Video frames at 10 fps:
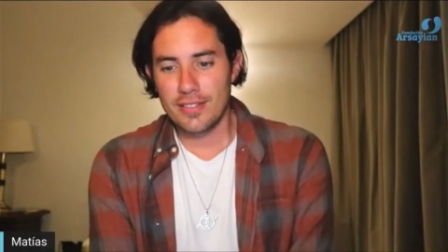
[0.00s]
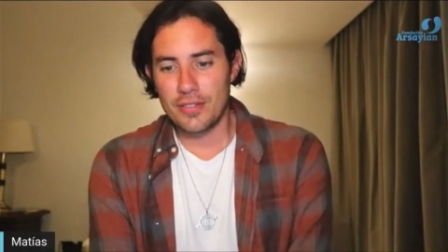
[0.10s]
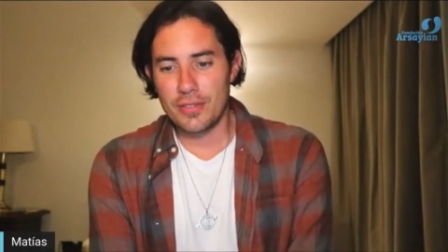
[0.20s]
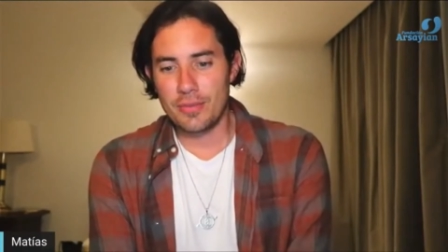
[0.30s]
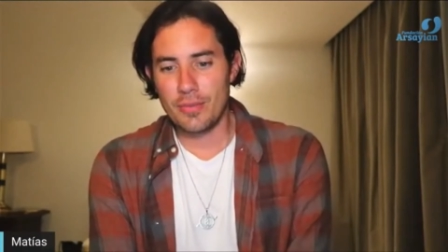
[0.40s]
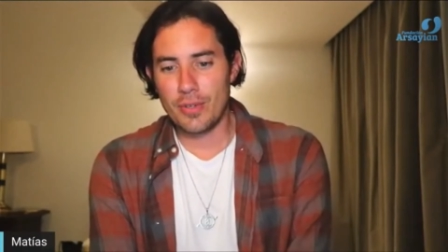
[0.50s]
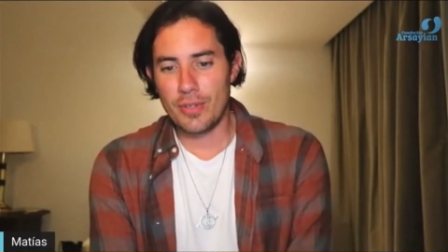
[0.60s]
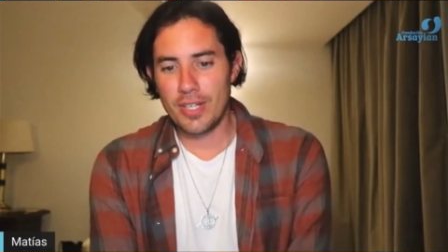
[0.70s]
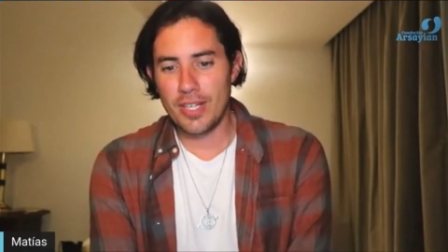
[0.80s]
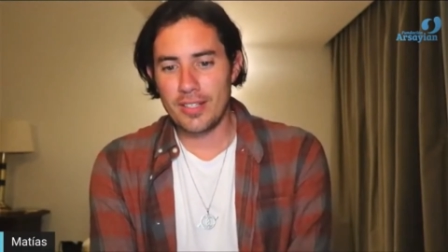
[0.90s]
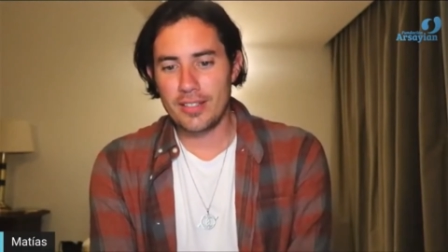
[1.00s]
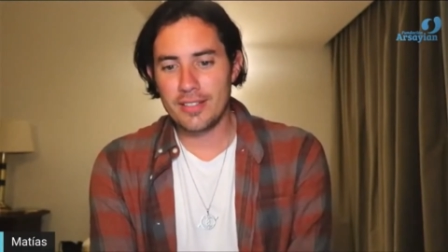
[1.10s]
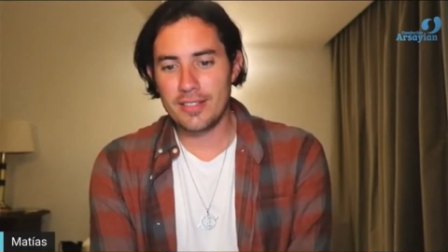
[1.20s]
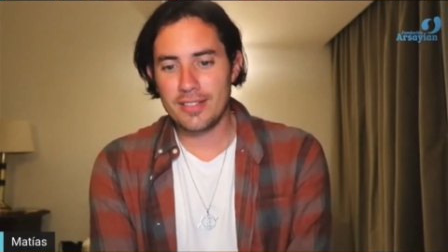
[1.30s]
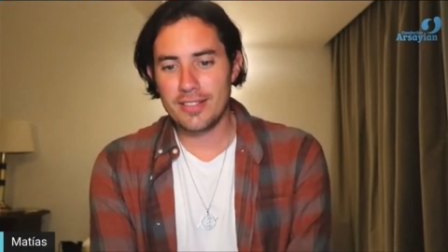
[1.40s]
Good
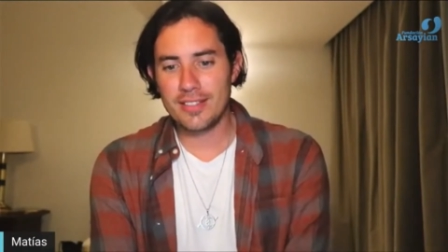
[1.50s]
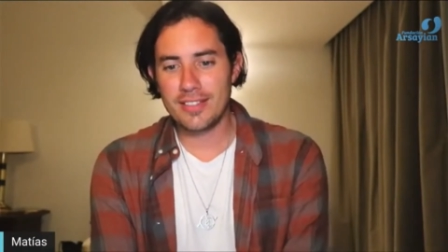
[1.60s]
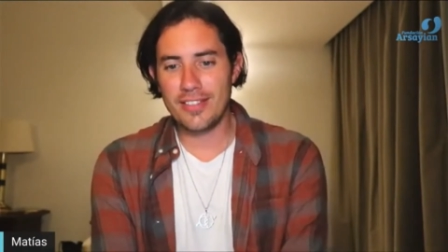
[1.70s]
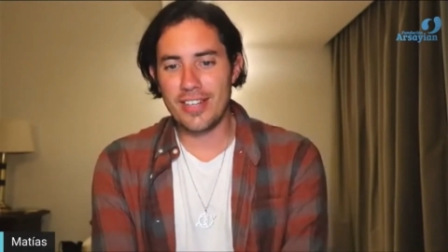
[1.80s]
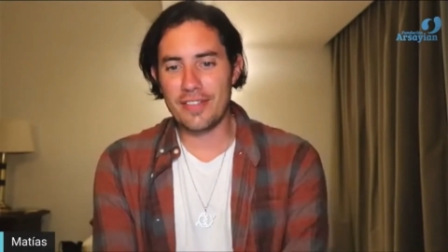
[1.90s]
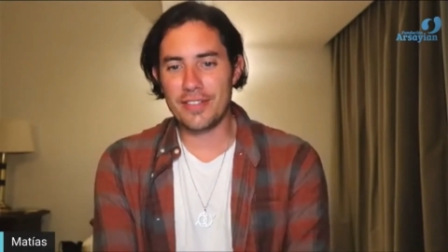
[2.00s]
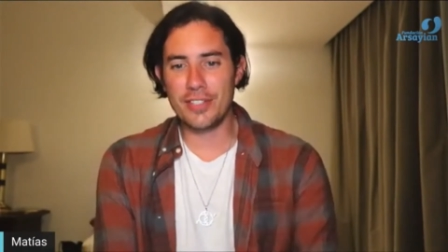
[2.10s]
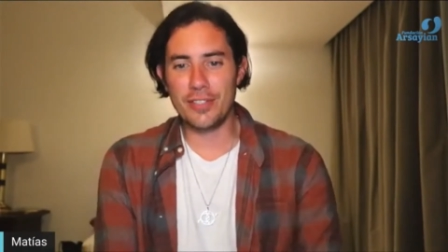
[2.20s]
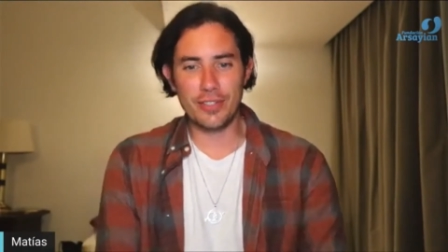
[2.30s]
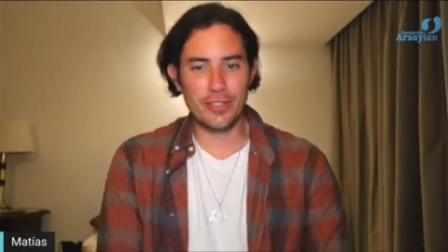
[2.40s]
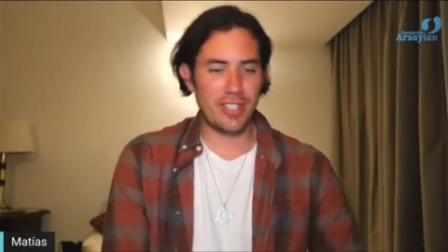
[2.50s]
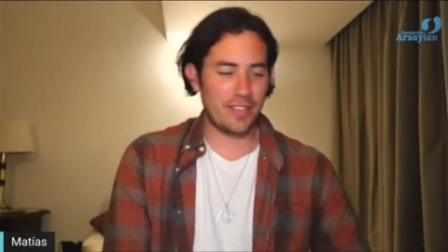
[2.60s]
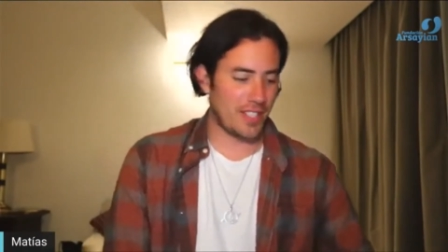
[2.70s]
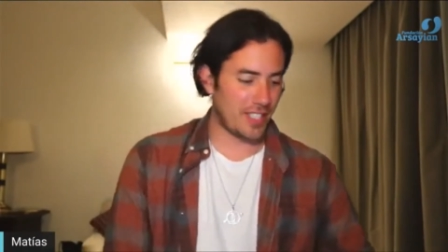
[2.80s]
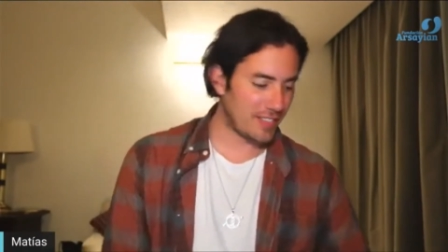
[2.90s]
morning, good afternoon, good
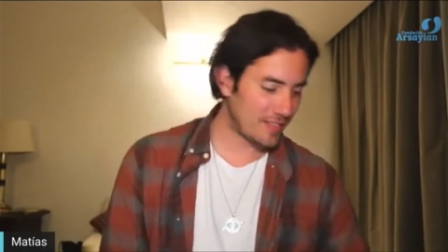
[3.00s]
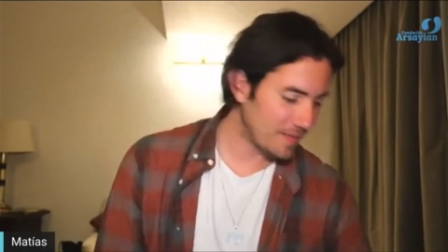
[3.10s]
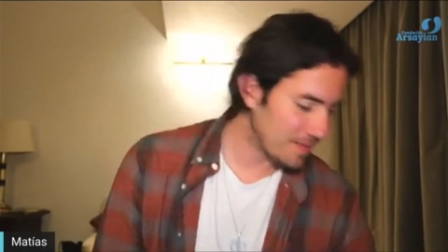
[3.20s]
evening.